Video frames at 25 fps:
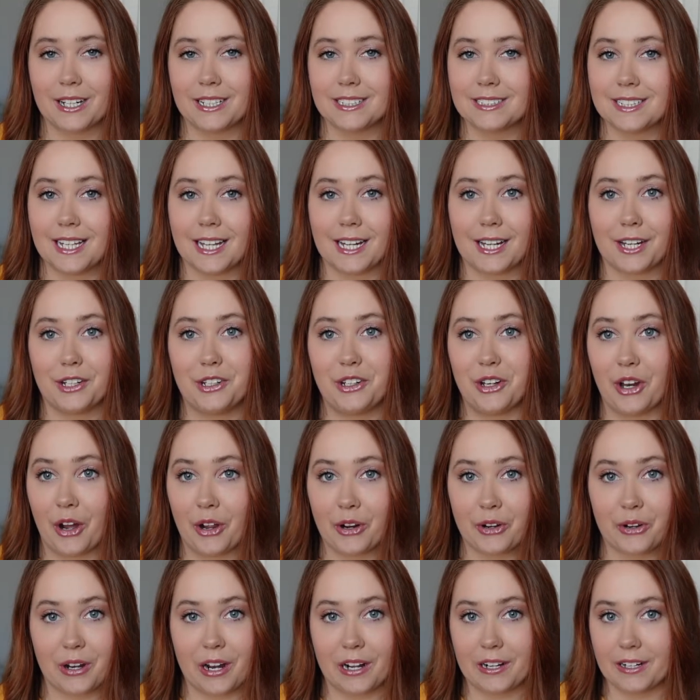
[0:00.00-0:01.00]
it's like
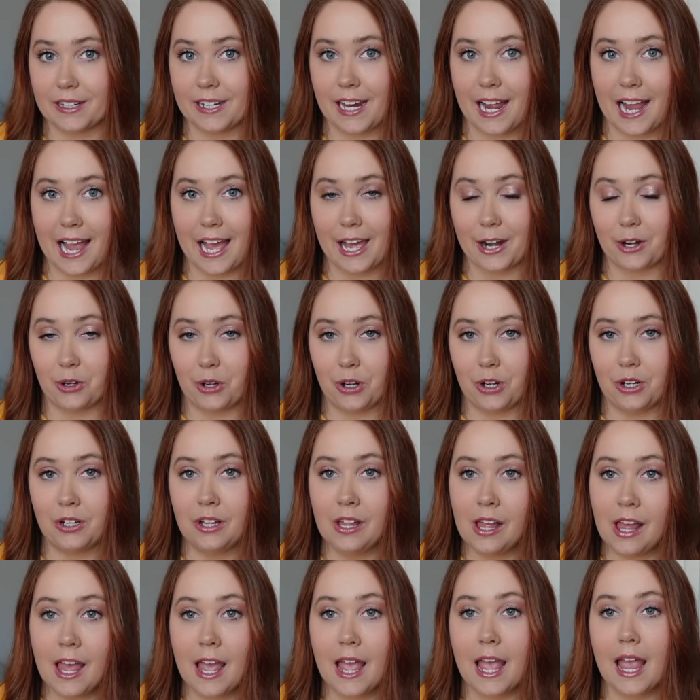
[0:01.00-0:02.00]
not crowded at all.